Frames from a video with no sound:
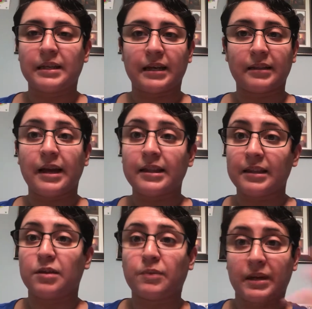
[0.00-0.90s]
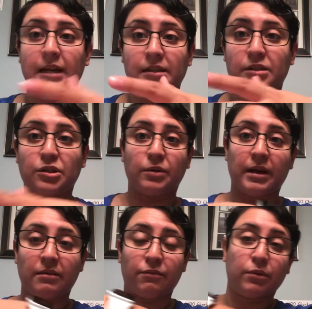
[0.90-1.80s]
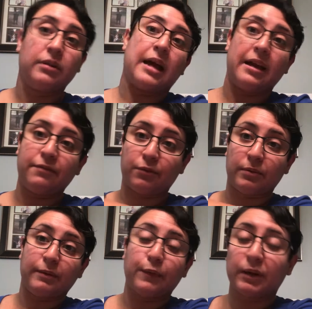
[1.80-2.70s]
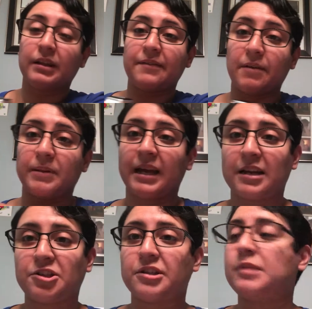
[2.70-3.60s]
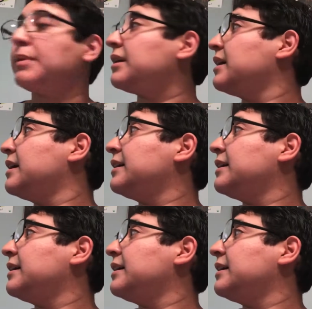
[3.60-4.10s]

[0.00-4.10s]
and I like that you connect it to kind of real life applications, but